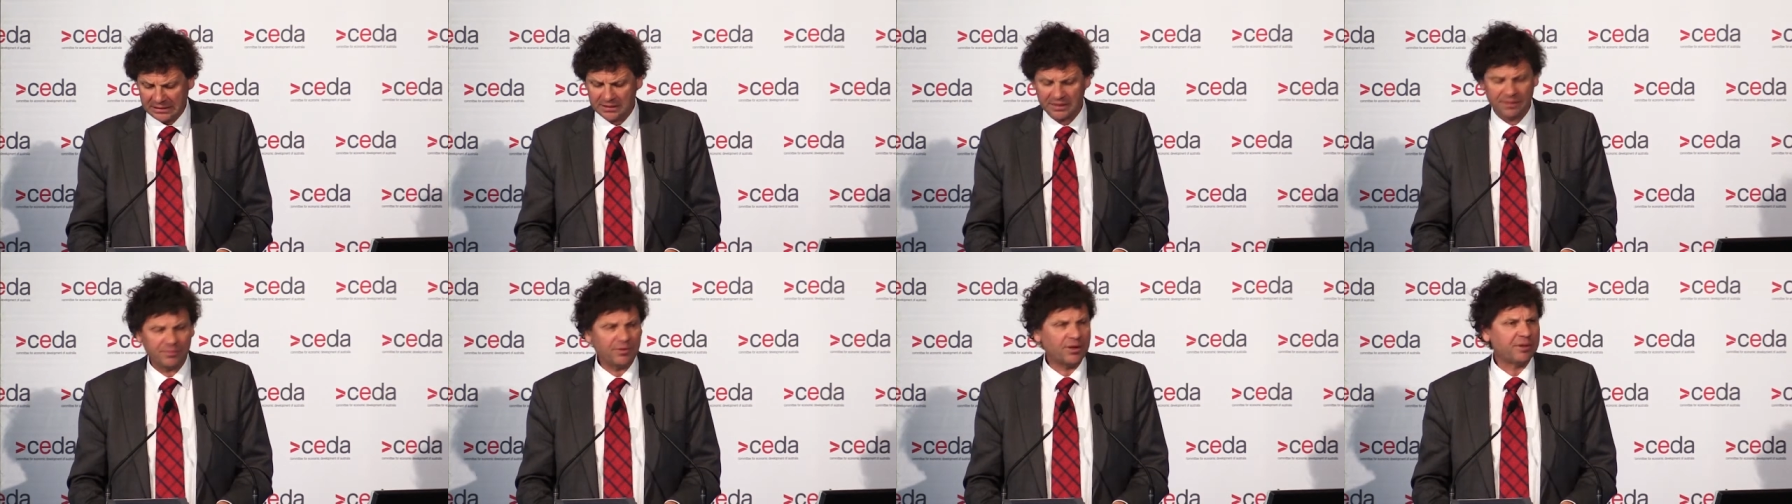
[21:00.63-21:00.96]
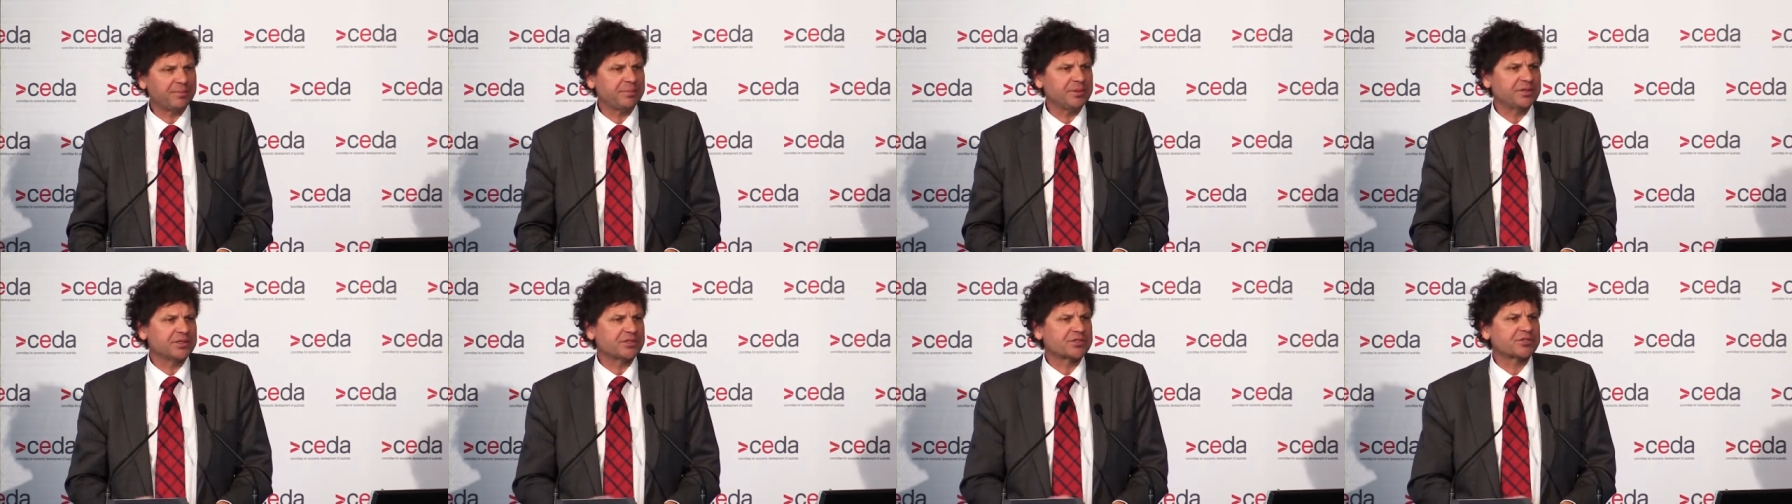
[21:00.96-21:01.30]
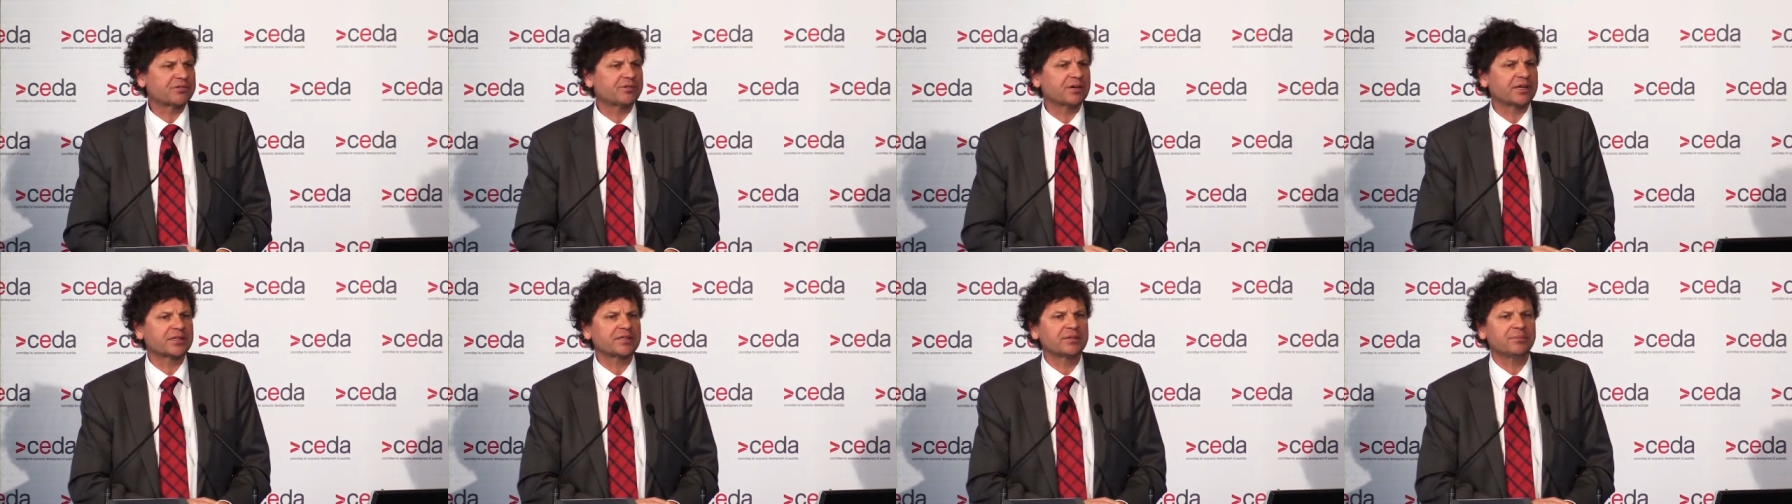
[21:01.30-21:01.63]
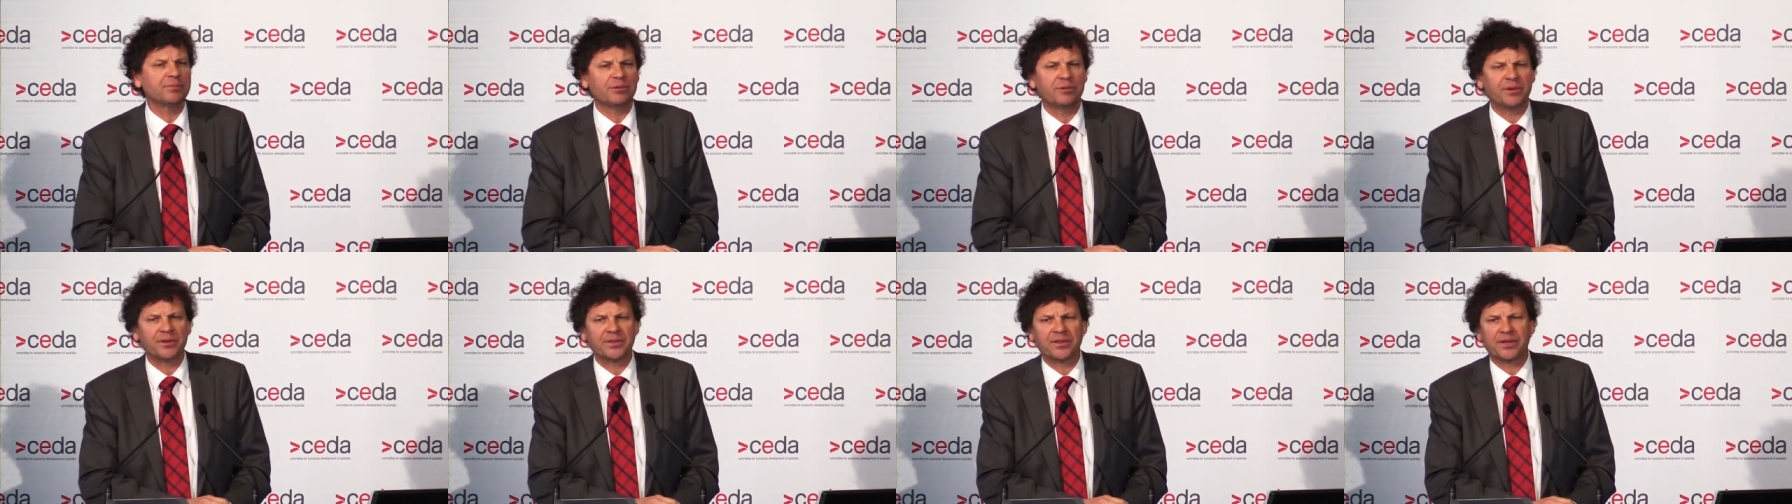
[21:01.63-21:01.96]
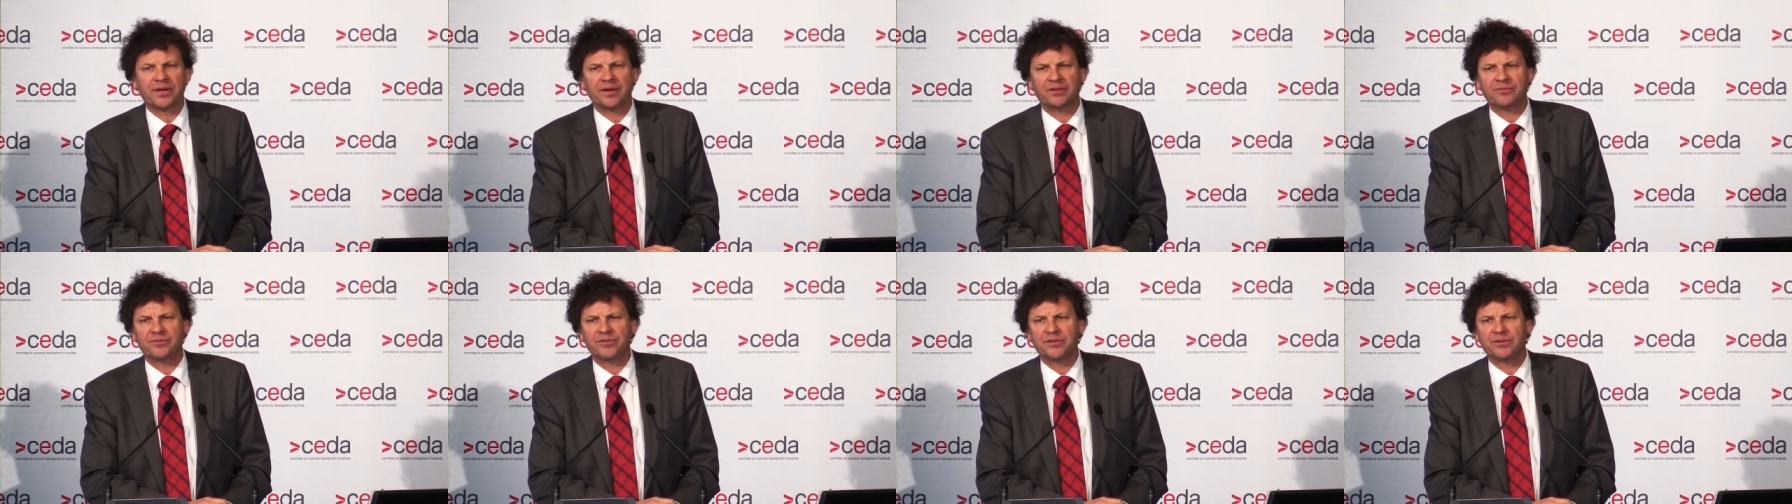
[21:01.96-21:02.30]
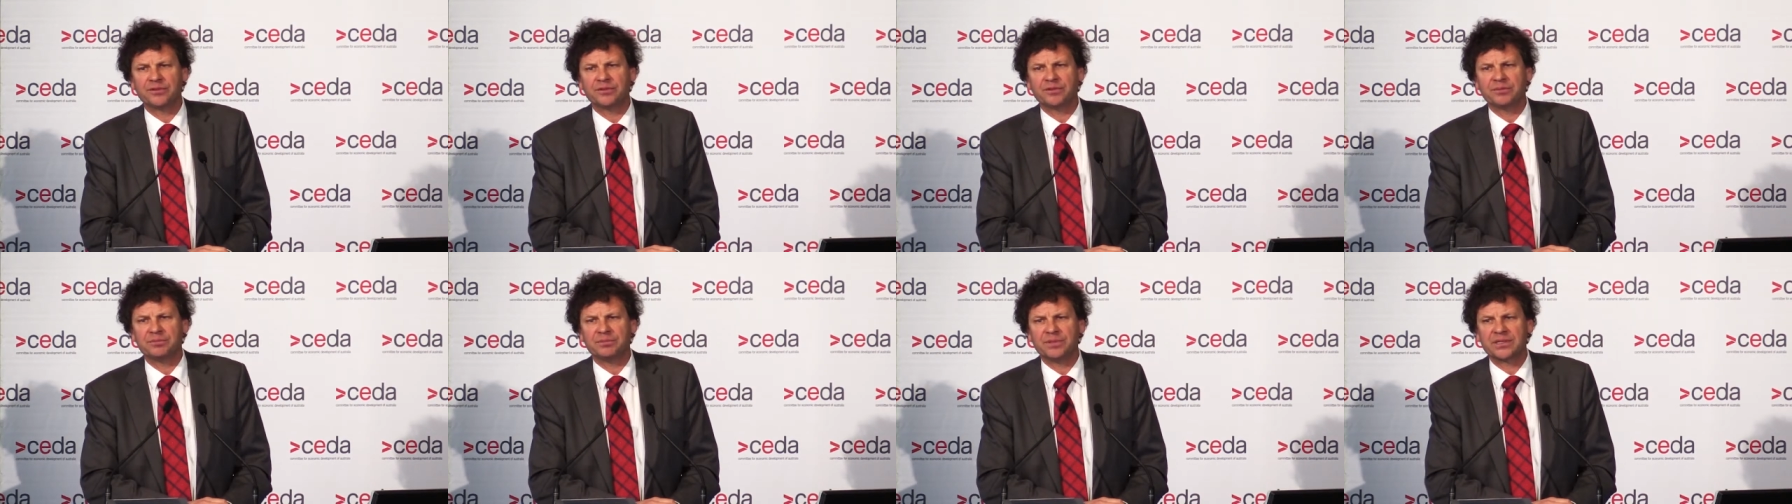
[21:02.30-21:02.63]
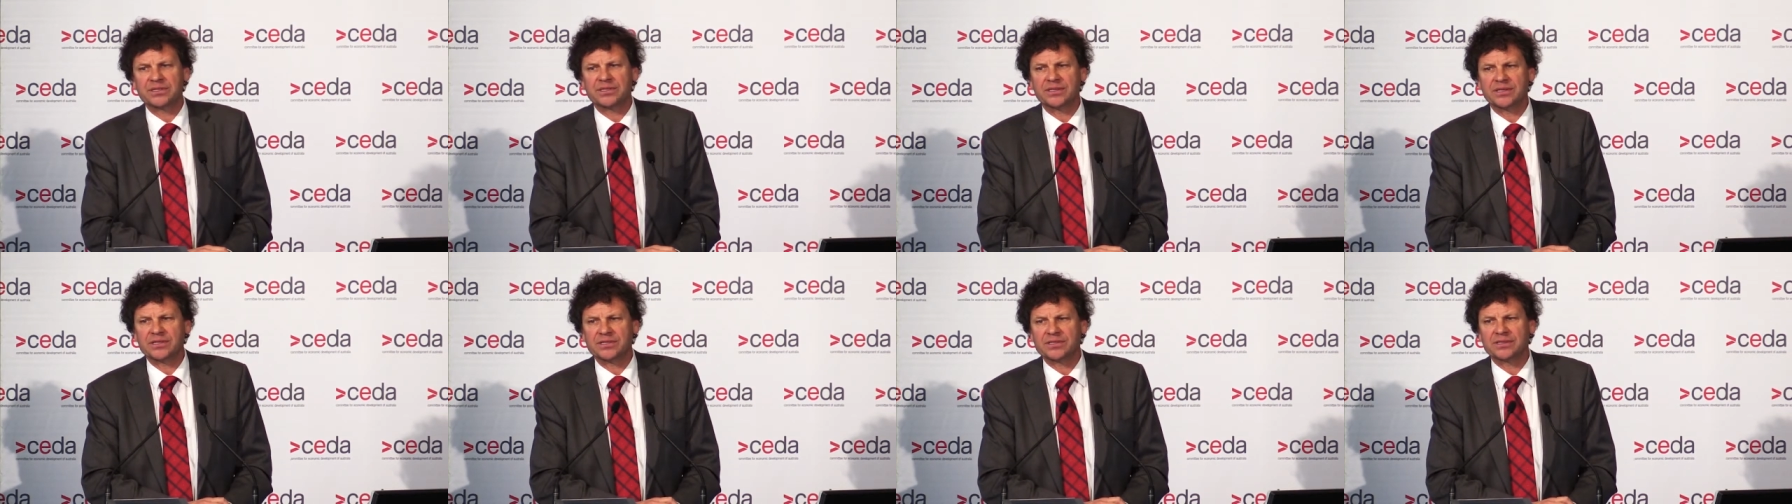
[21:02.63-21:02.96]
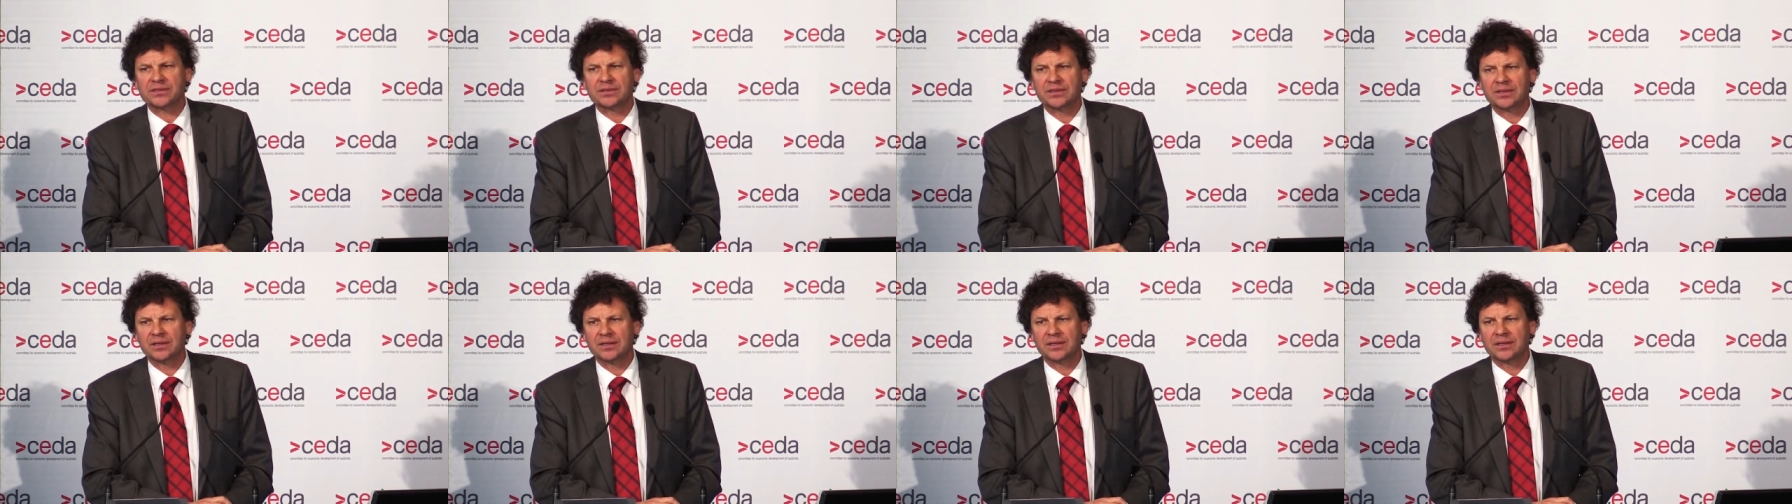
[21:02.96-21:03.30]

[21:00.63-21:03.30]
they might be distracted by what they have to do in business,